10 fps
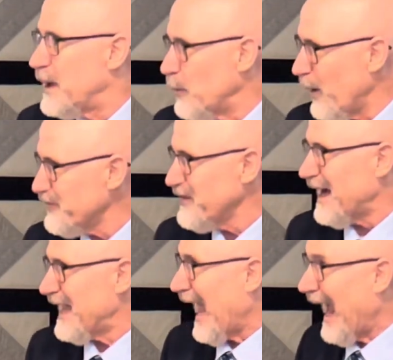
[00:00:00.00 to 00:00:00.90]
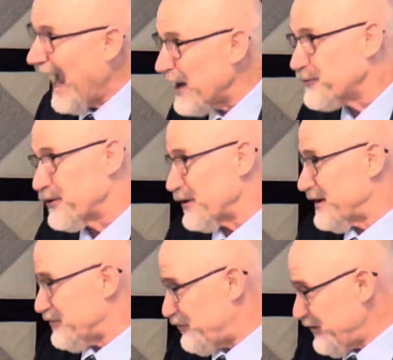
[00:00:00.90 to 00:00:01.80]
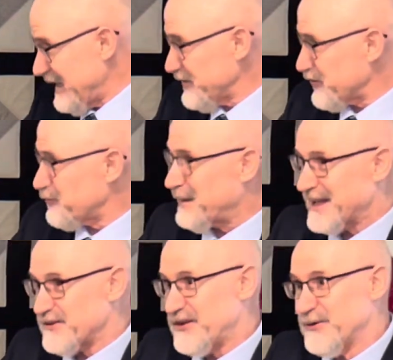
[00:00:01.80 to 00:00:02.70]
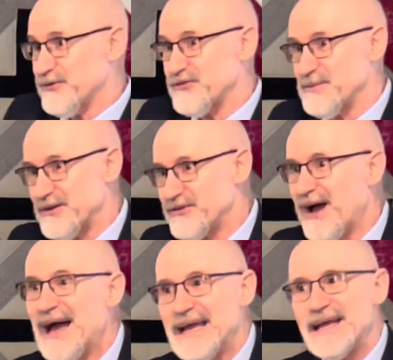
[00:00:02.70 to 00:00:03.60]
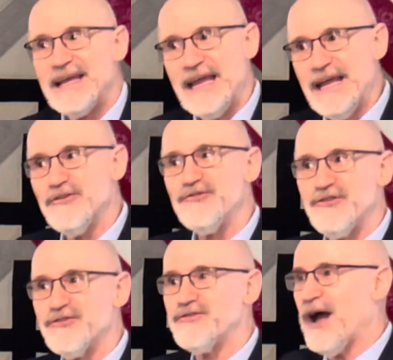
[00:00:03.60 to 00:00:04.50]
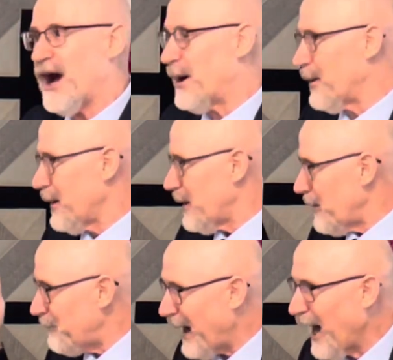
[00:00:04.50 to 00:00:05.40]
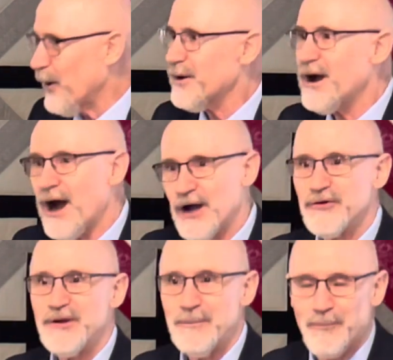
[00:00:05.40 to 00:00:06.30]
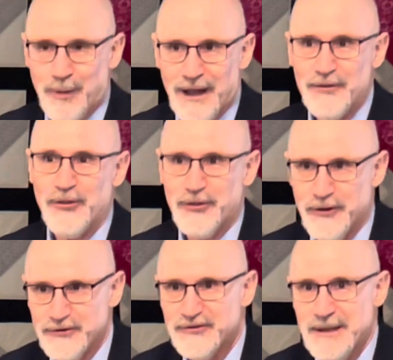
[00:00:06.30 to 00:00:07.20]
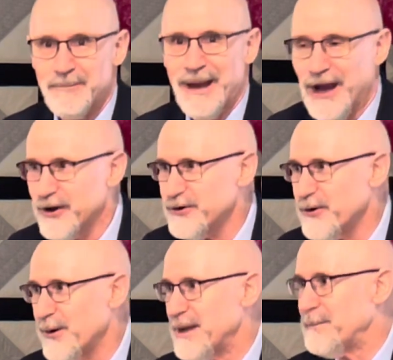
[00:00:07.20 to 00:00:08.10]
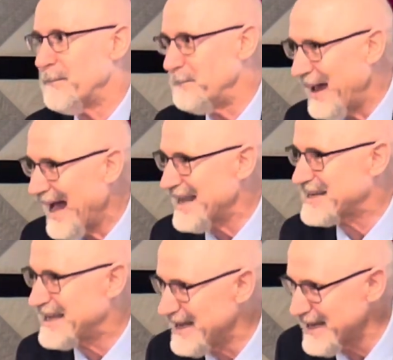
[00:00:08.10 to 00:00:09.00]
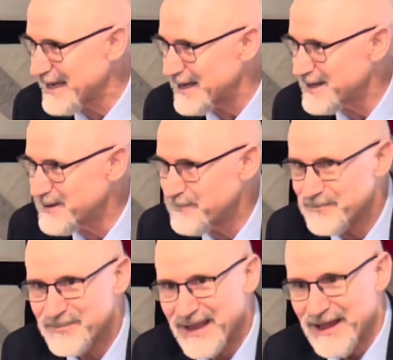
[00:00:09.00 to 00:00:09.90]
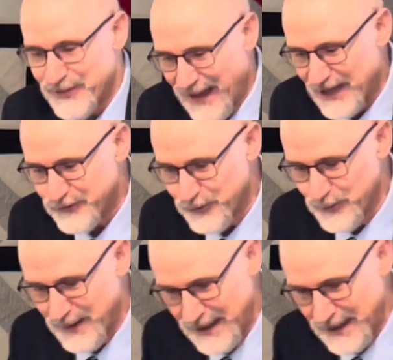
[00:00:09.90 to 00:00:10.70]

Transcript: was not after Jesus because he was the Messiah. He's just a power-hungry, bloodthirsty, paranoid, mad king. That's who